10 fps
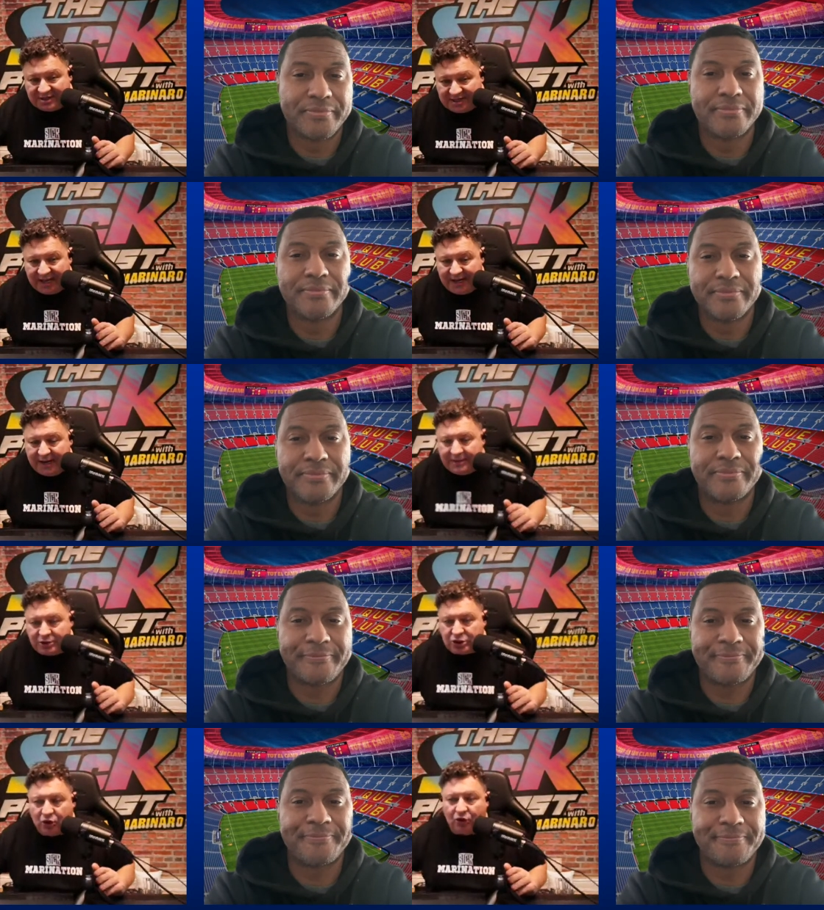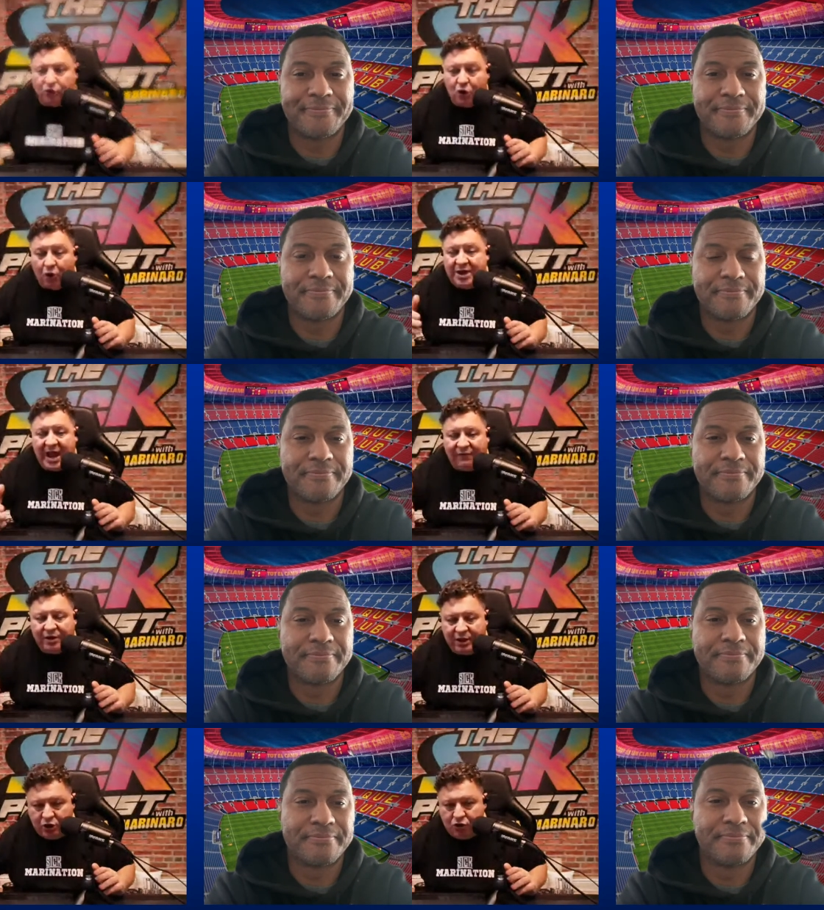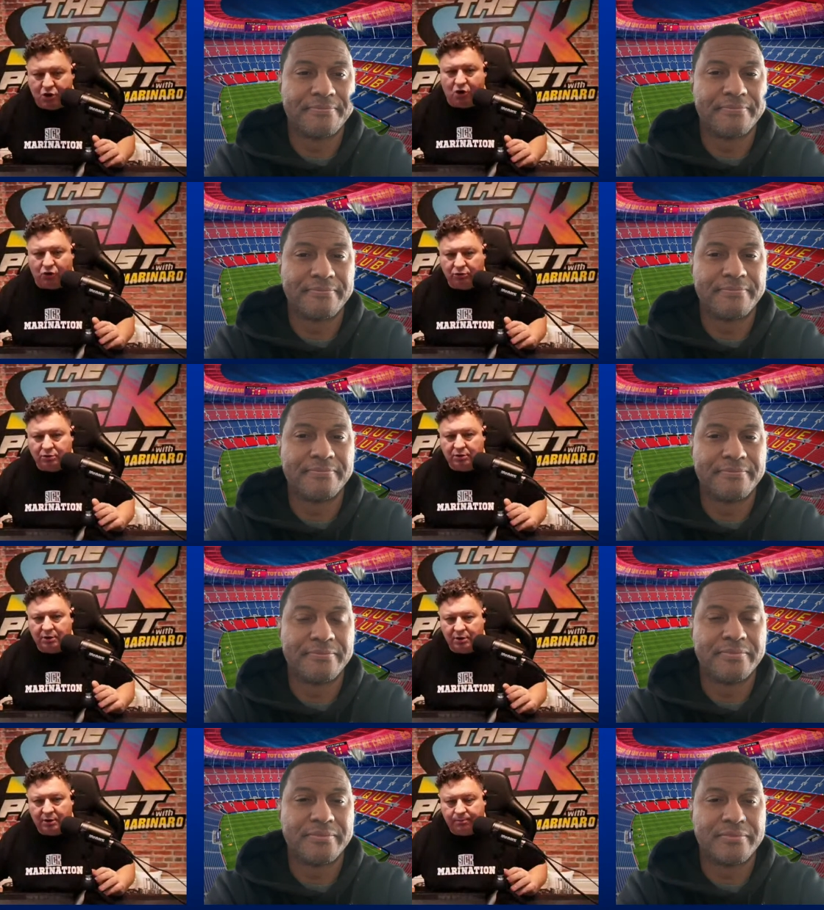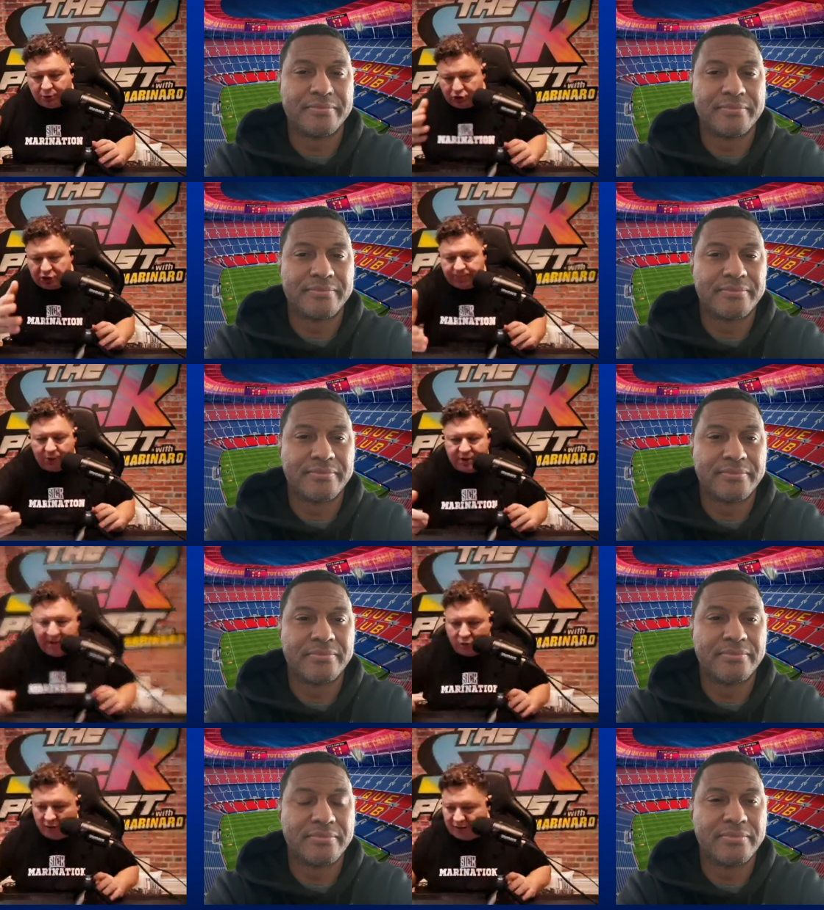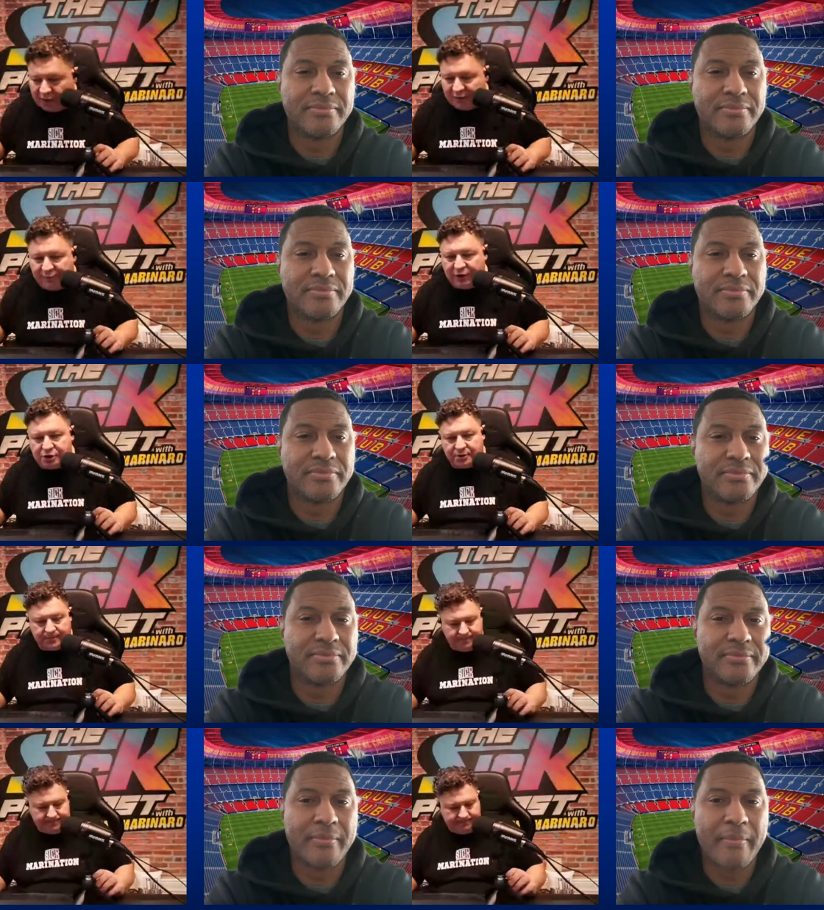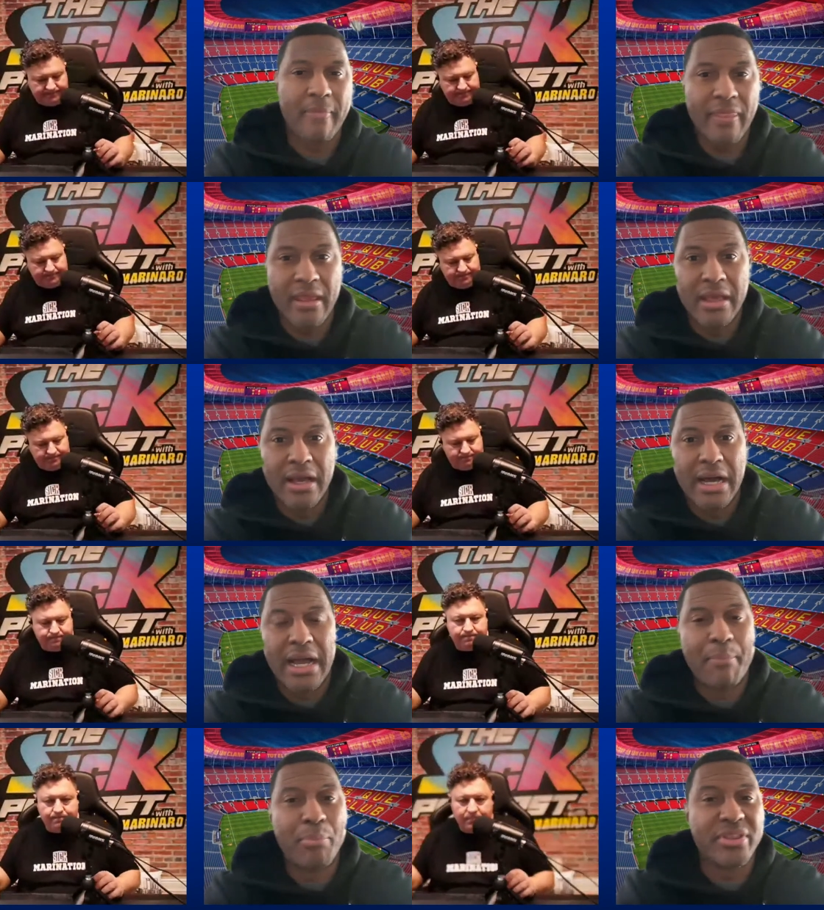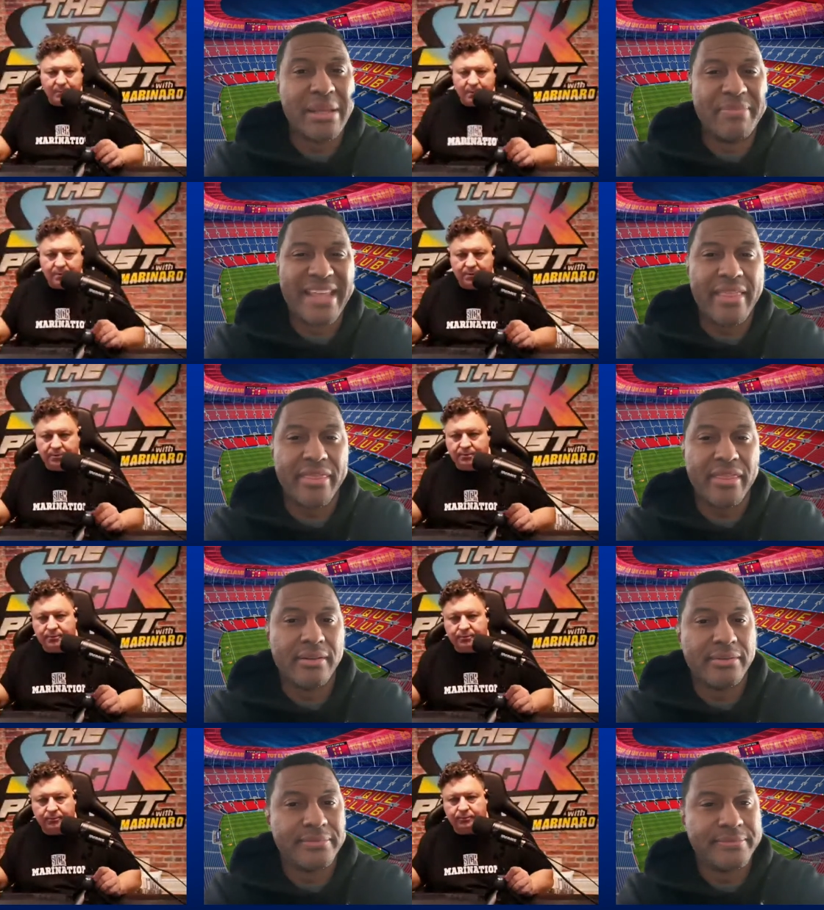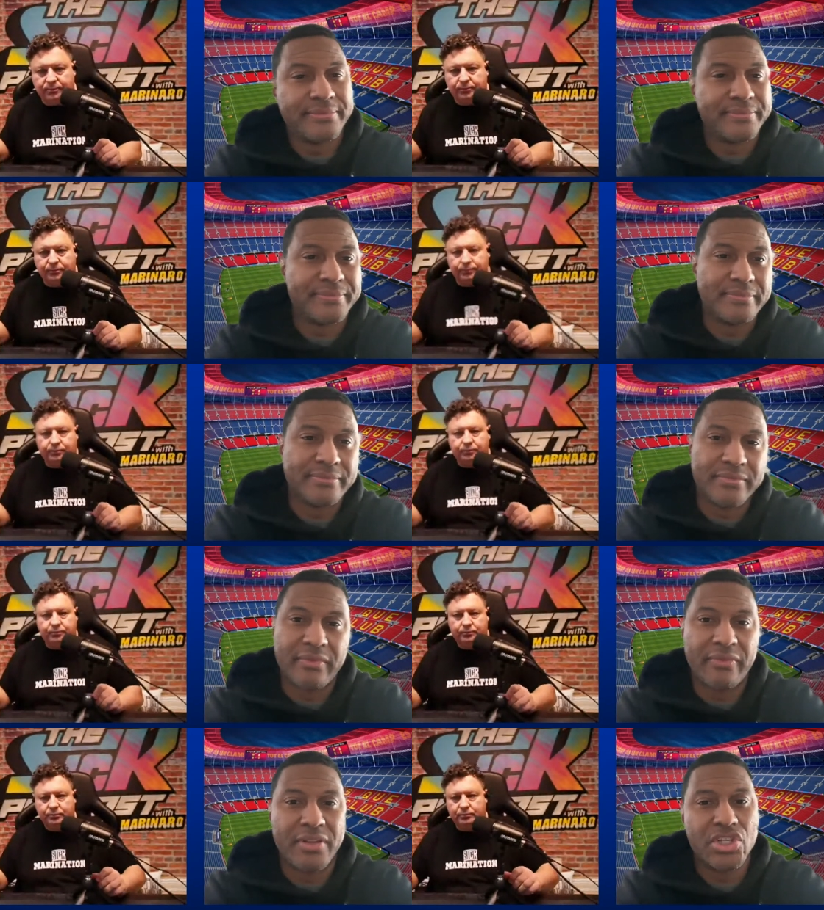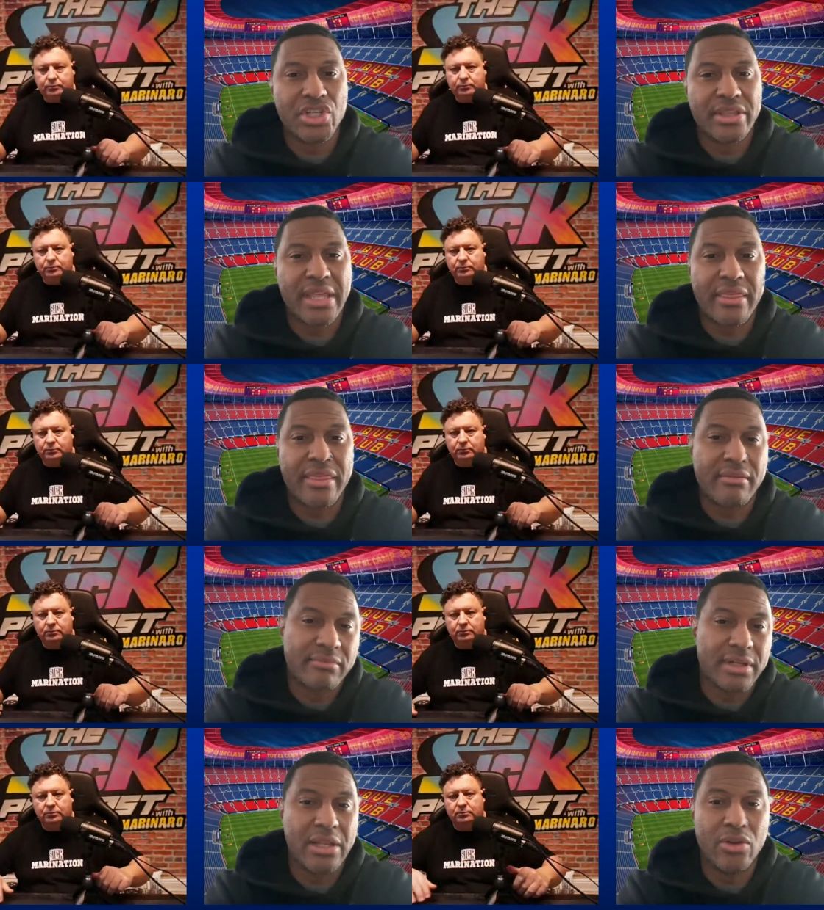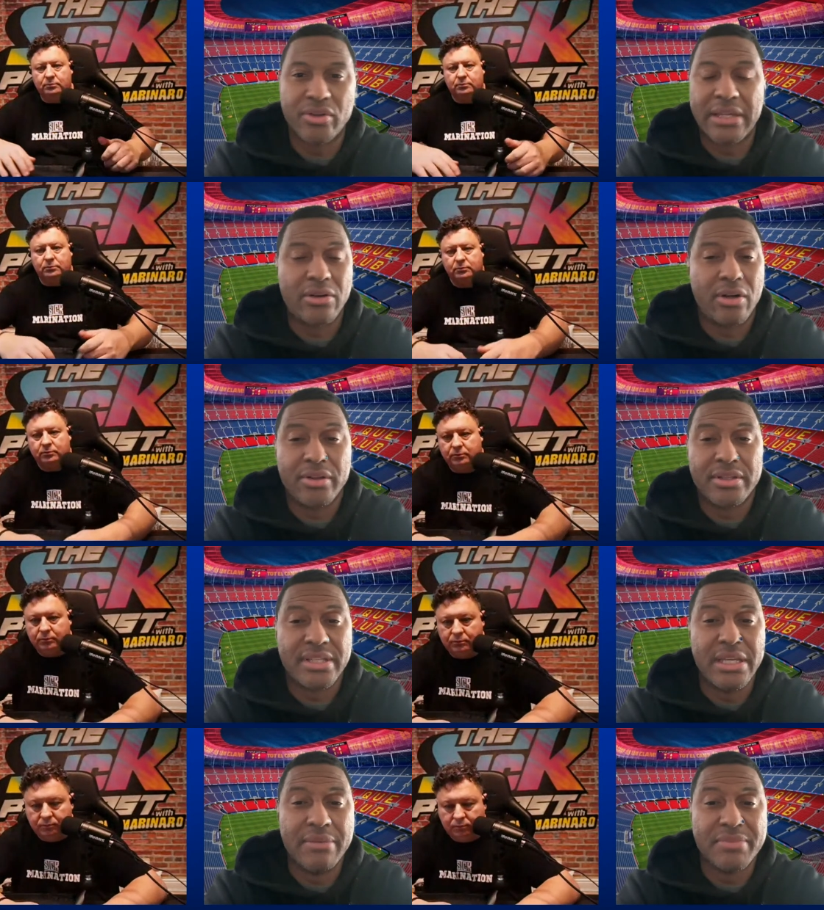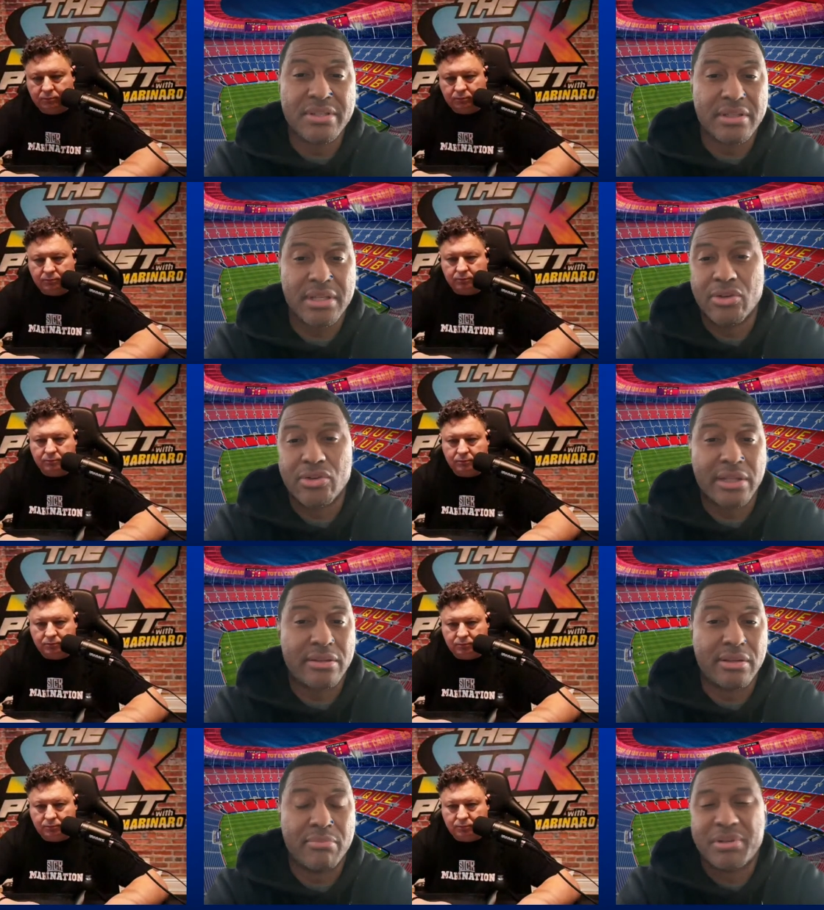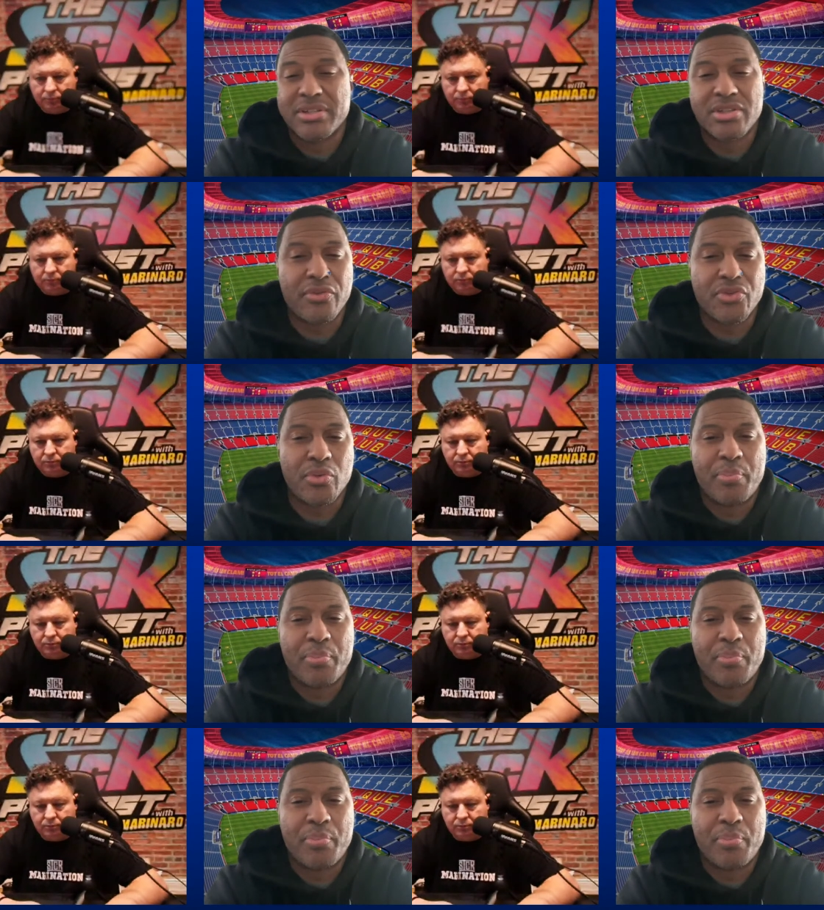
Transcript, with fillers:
Speaker 1: to set in. So, knowing everything you know, Patrice Bernier, where are they going to finish?
Speaker 2: I put them 10th, finishing 10th. I looked at all the teams. I looked at the, because also